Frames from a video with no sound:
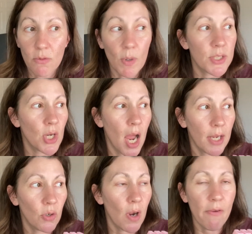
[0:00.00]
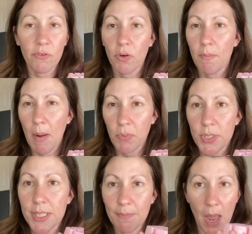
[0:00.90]
which I don't ever remember
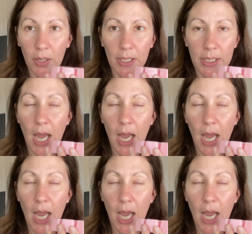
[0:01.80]
smelling.